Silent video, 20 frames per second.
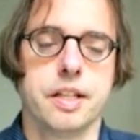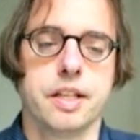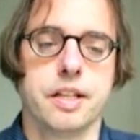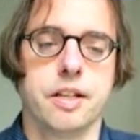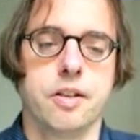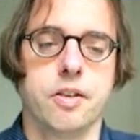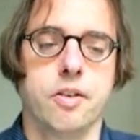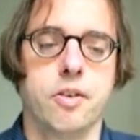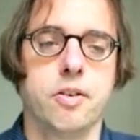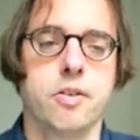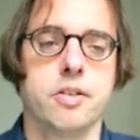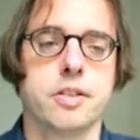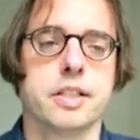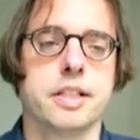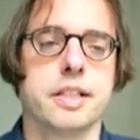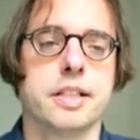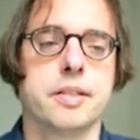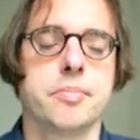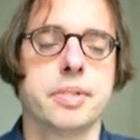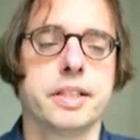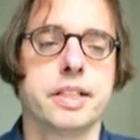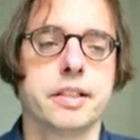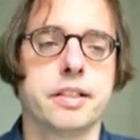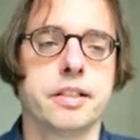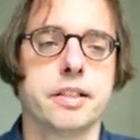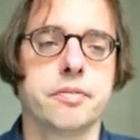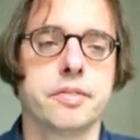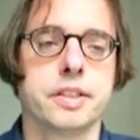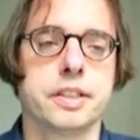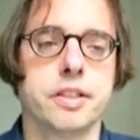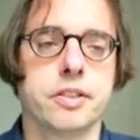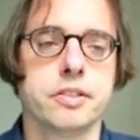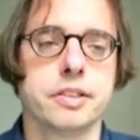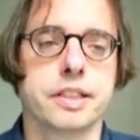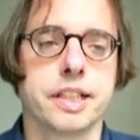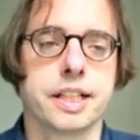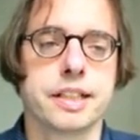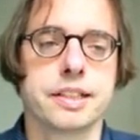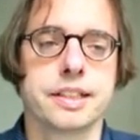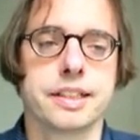Or in particular, we don't
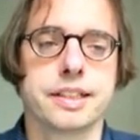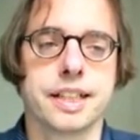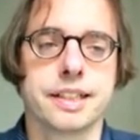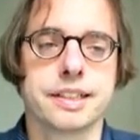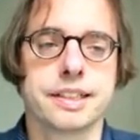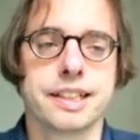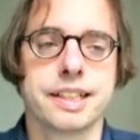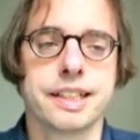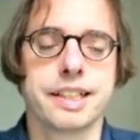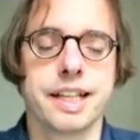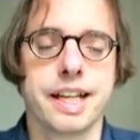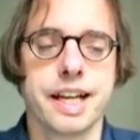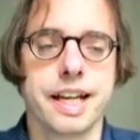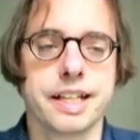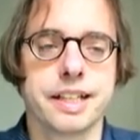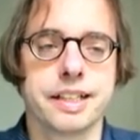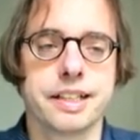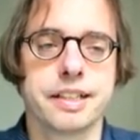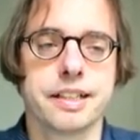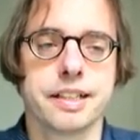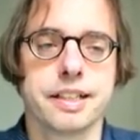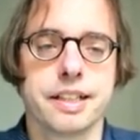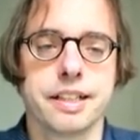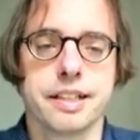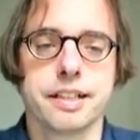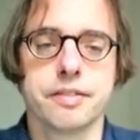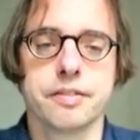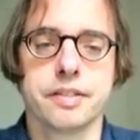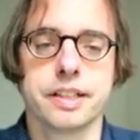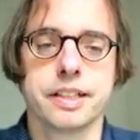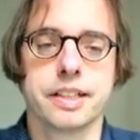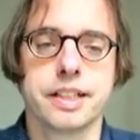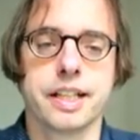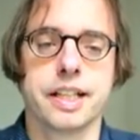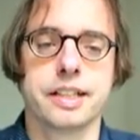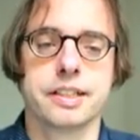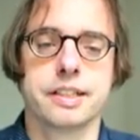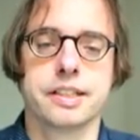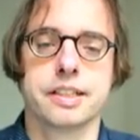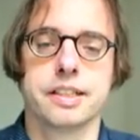actually get k, we
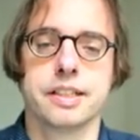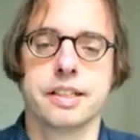get